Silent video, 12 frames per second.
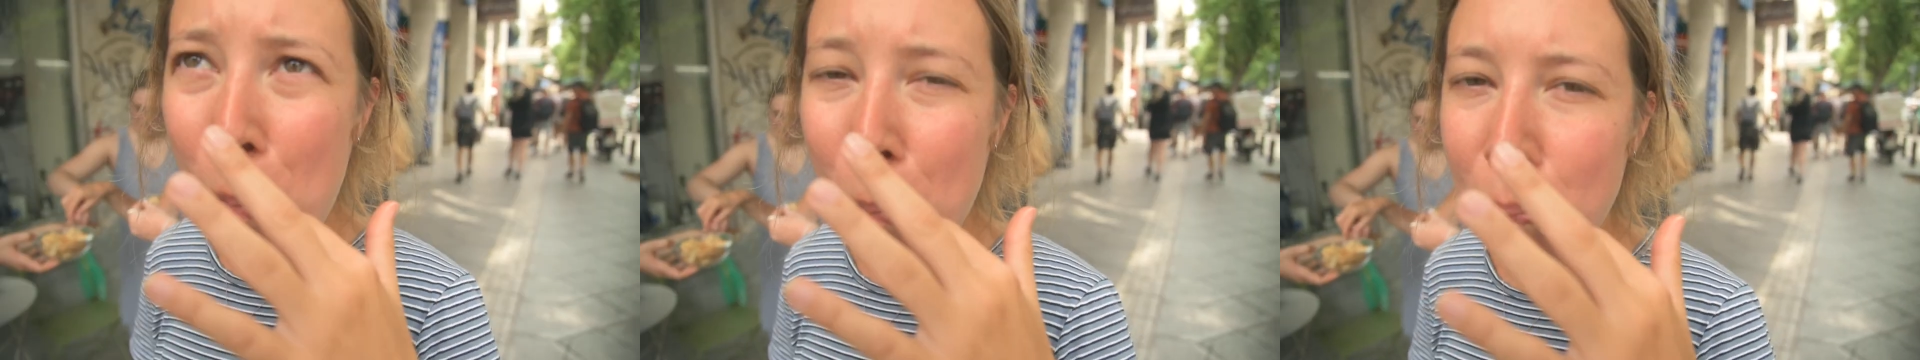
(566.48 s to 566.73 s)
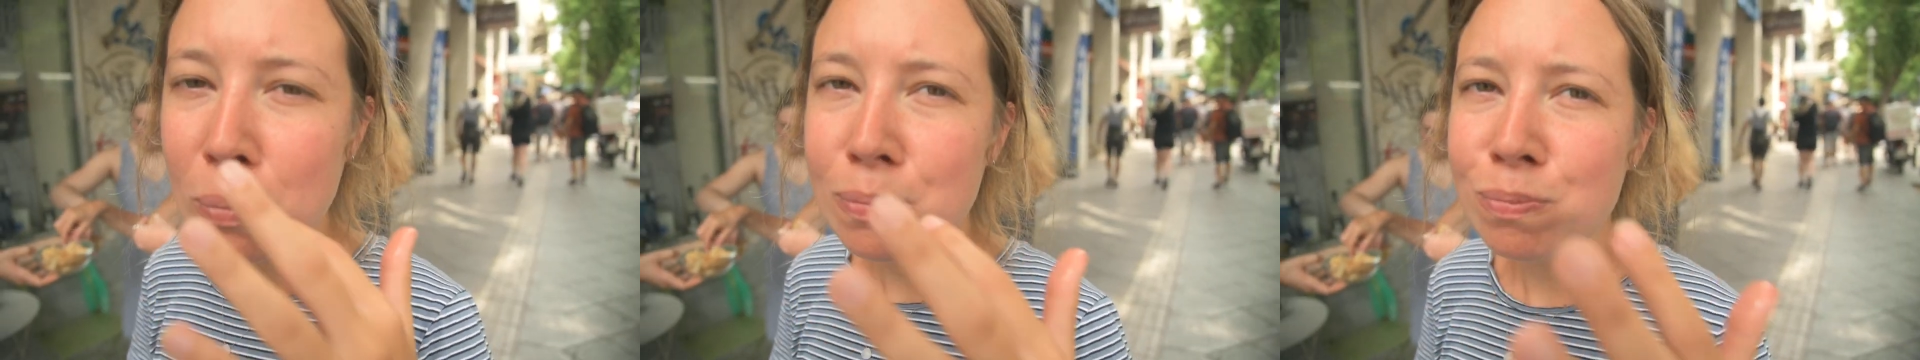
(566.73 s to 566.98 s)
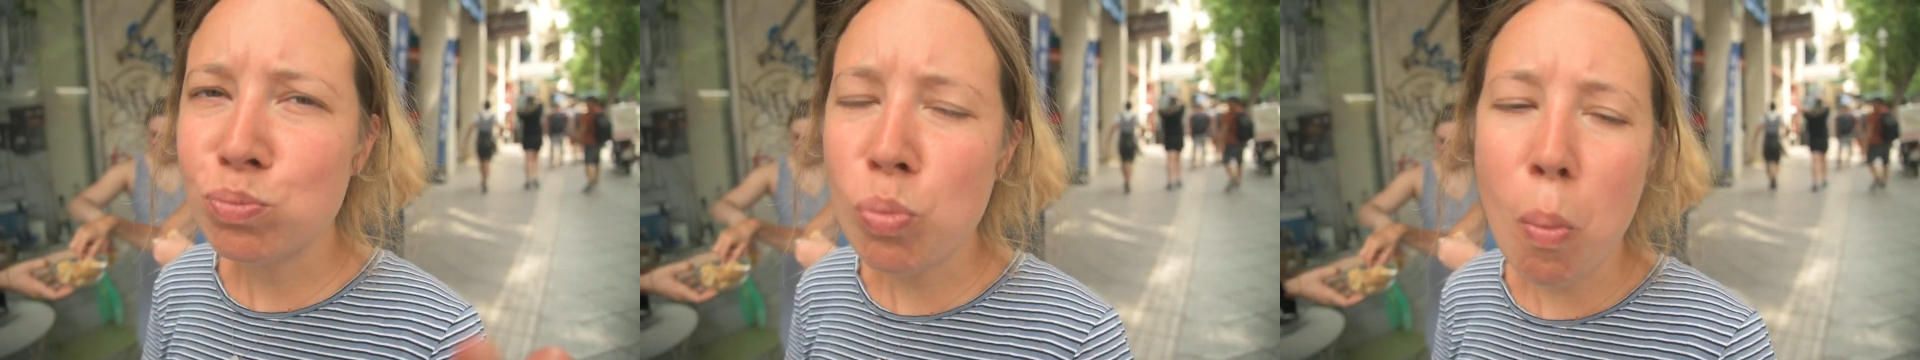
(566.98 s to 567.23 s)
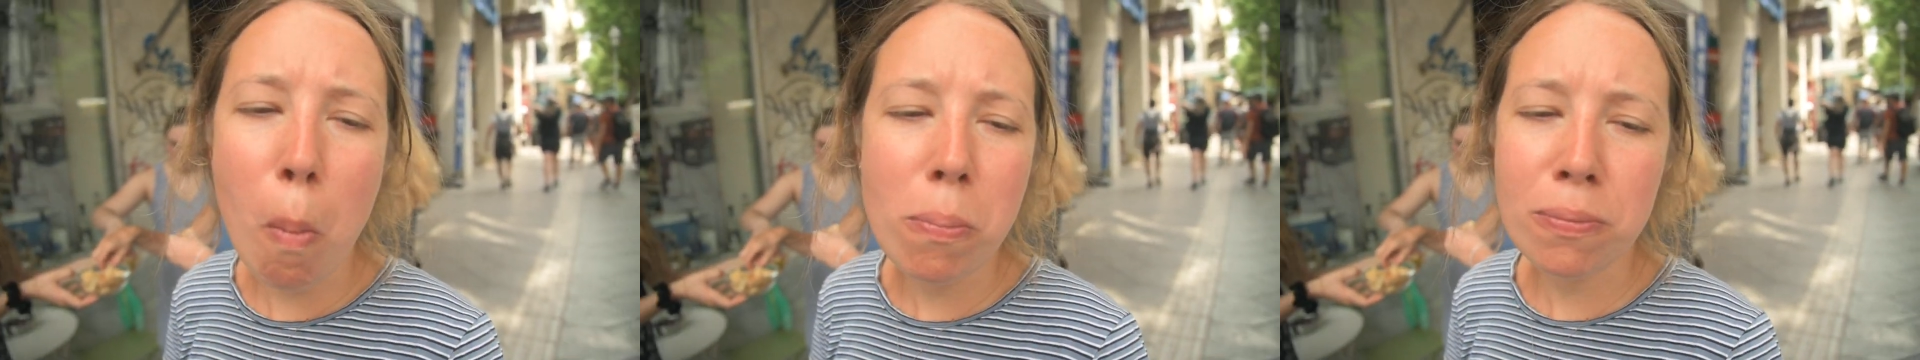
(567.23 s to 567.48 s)

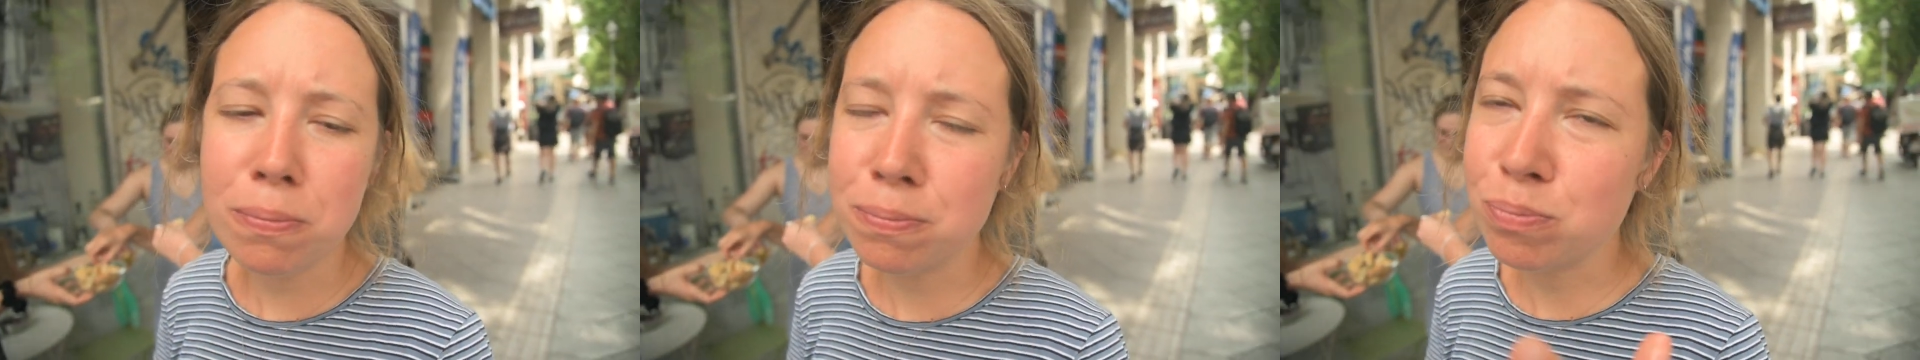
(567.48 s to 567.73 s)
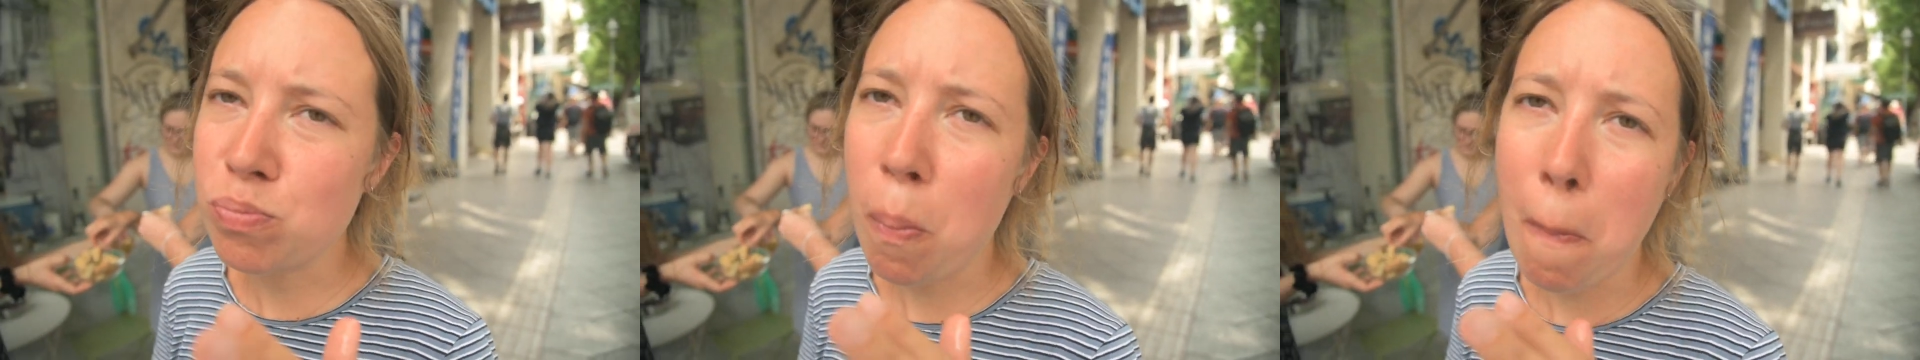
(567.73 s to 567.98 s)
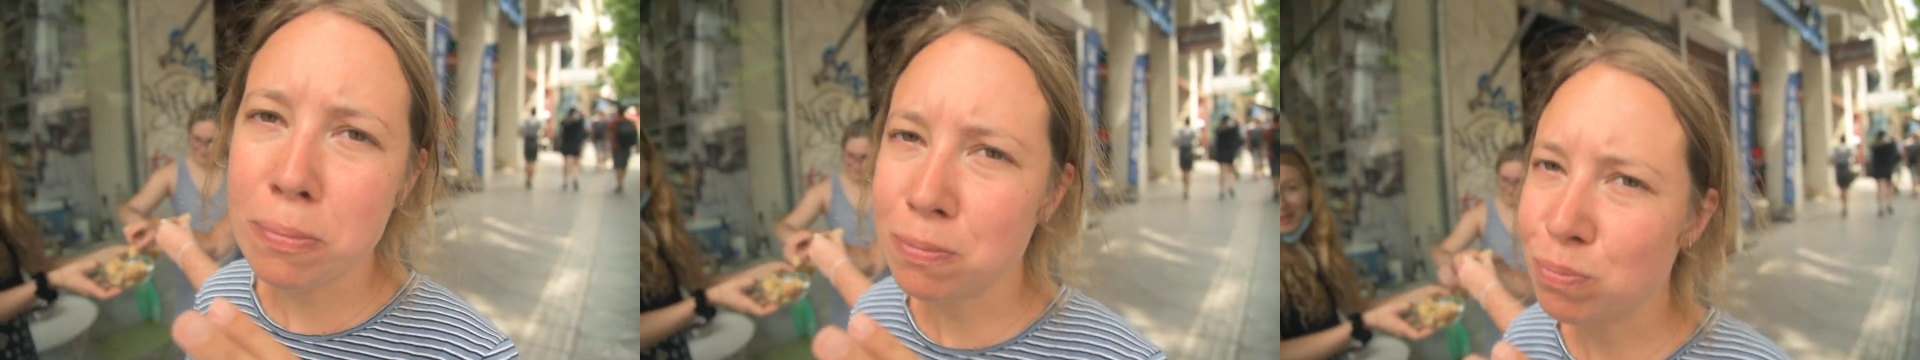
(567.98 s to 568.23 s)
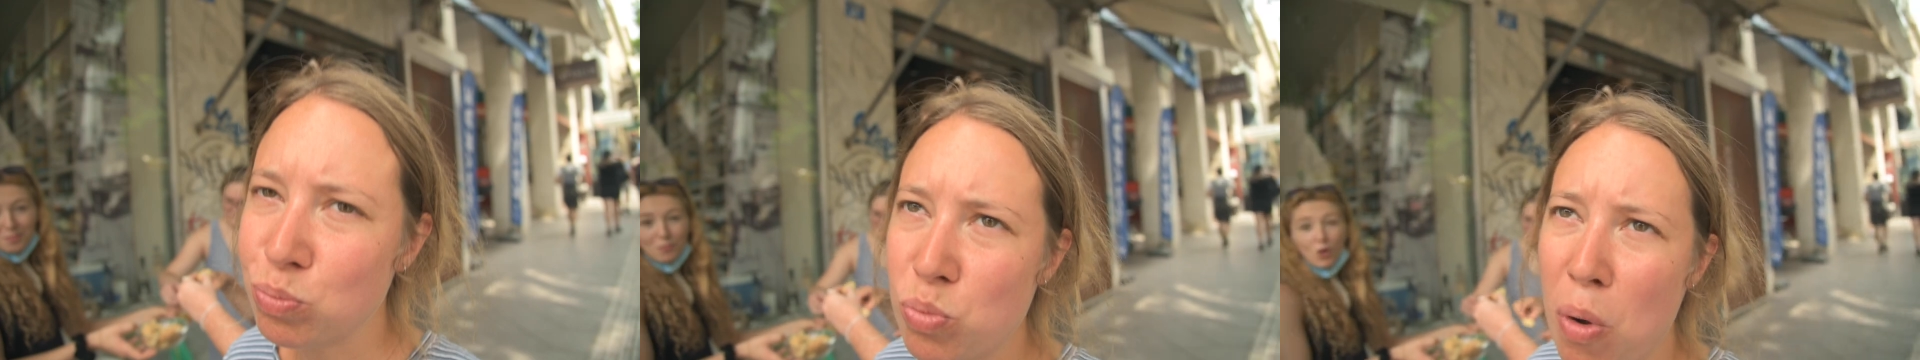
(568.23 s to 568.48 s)
Mm. I thought she said eight.